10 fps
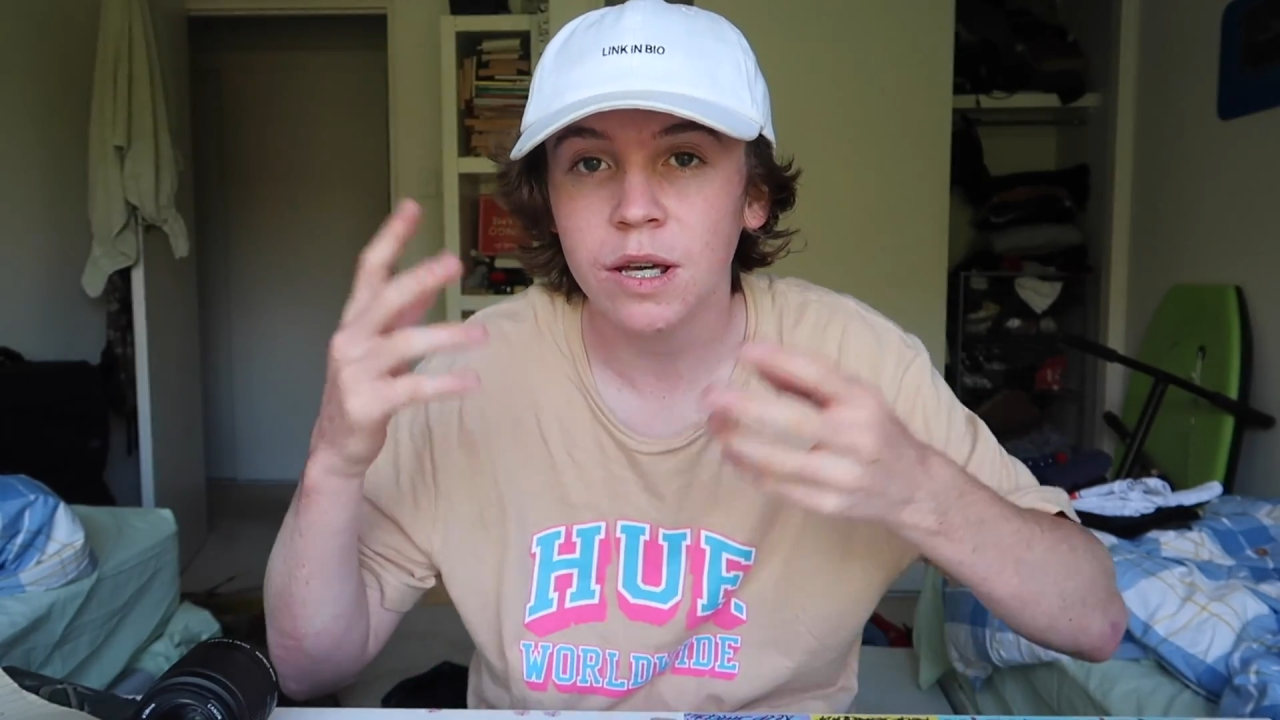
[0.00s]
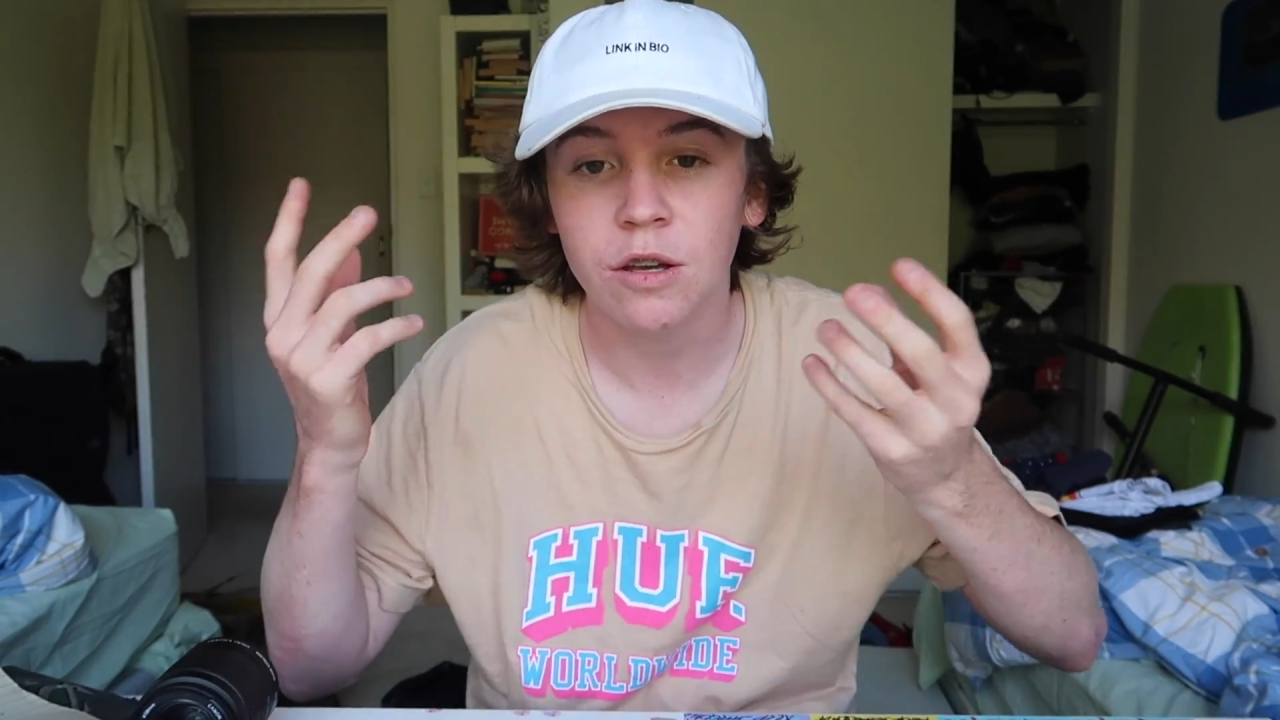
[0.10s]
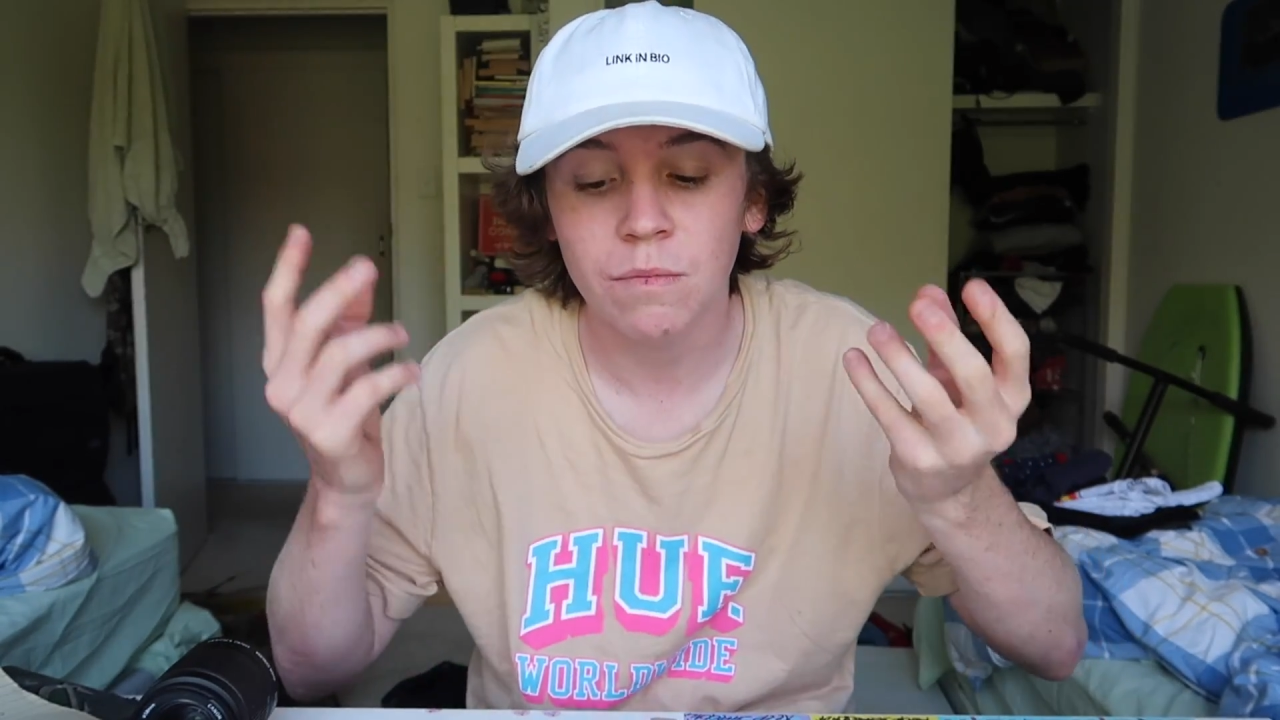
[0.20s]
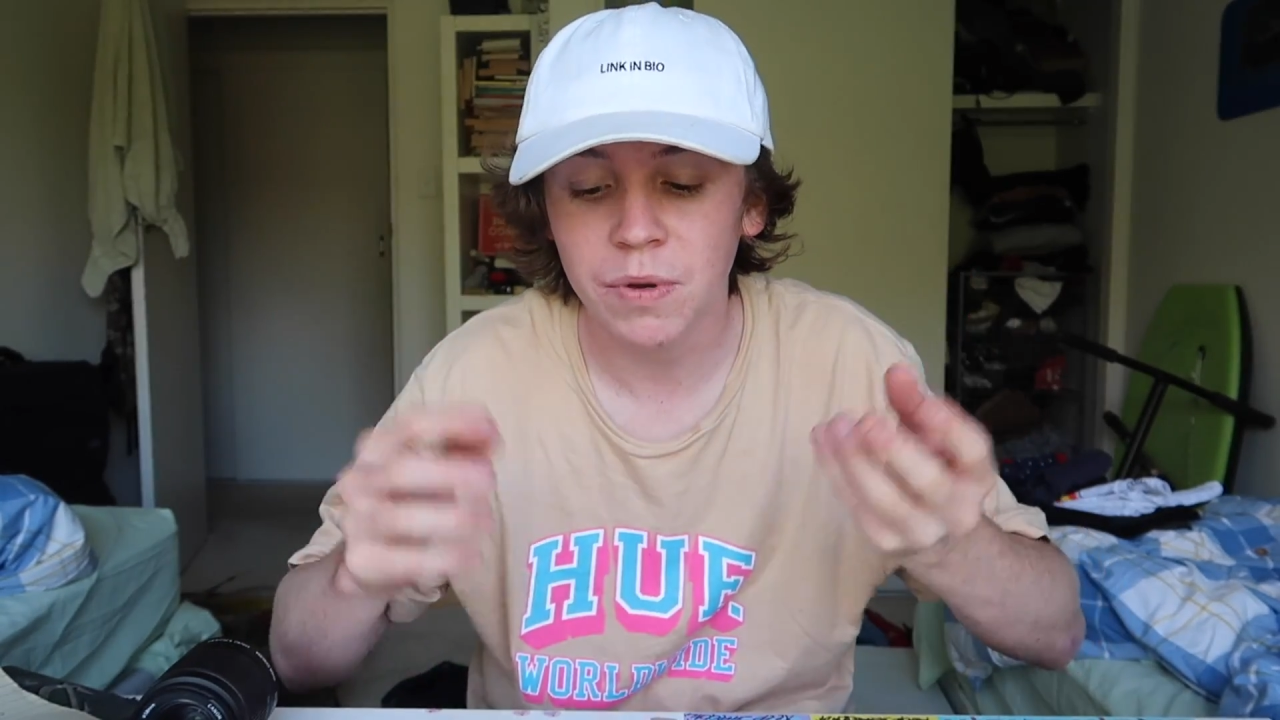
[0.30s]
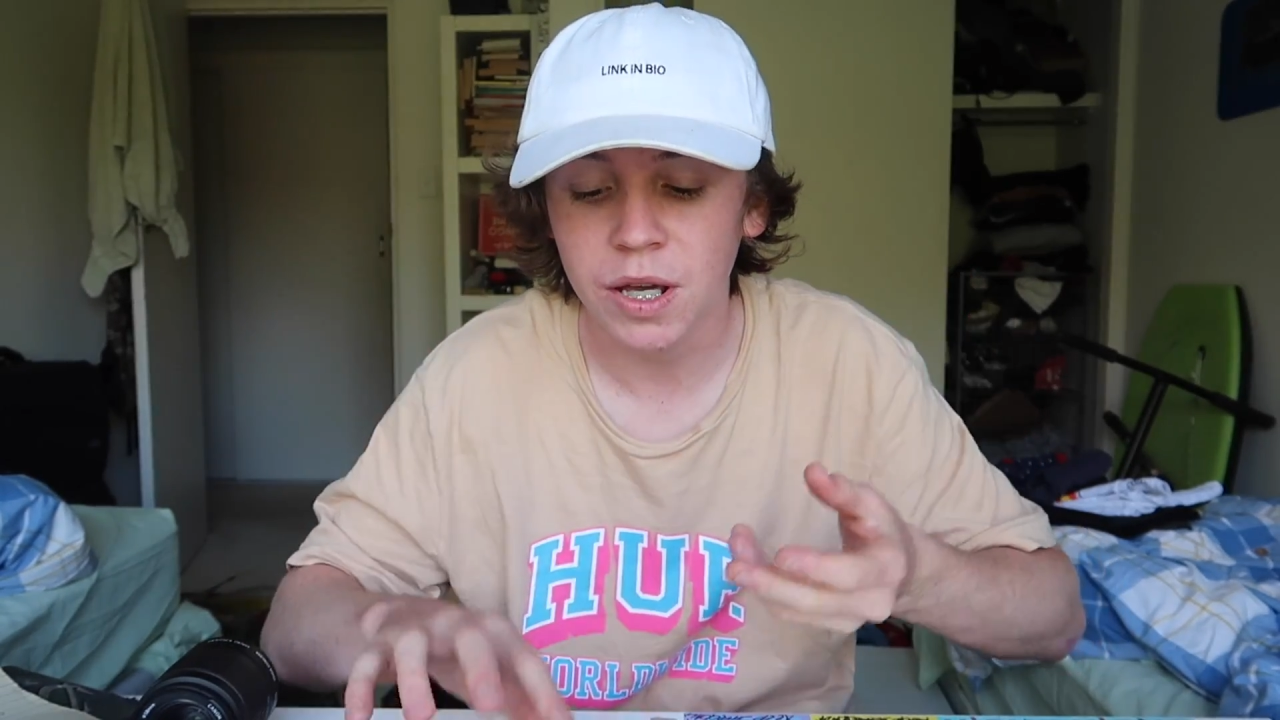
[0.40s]
It
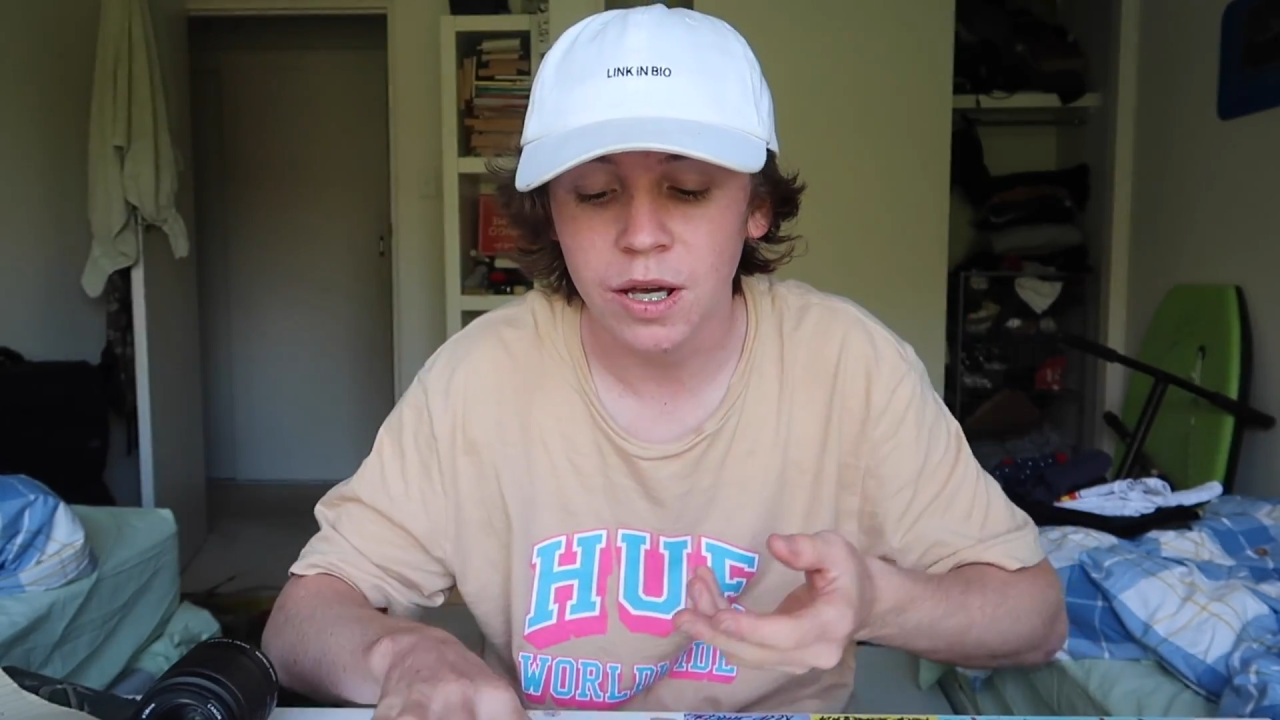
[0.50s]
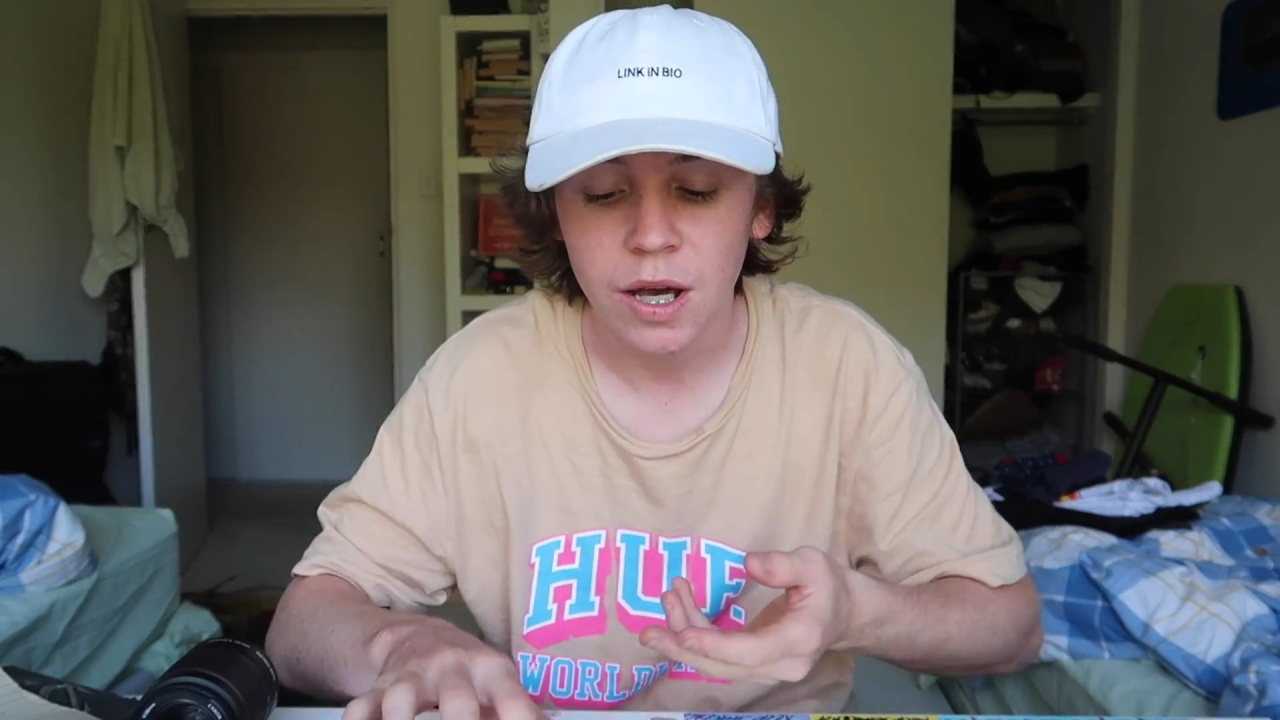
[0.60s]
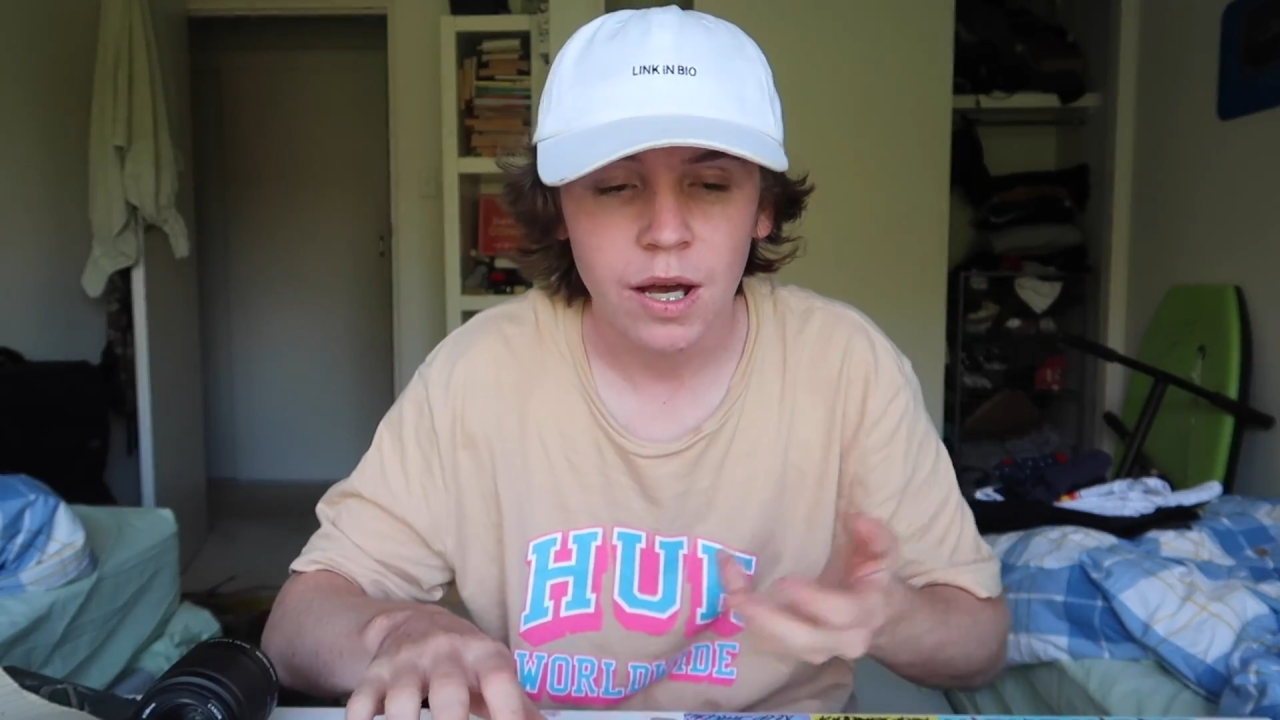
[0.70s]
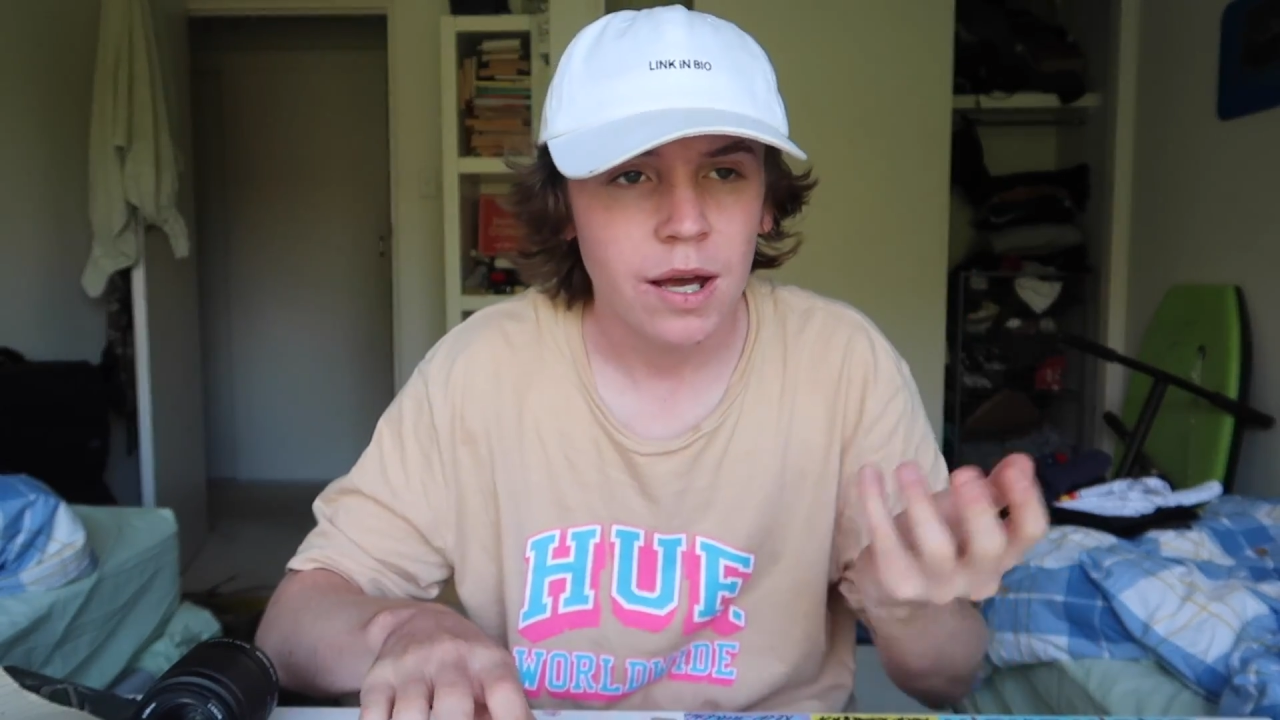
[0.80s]
could be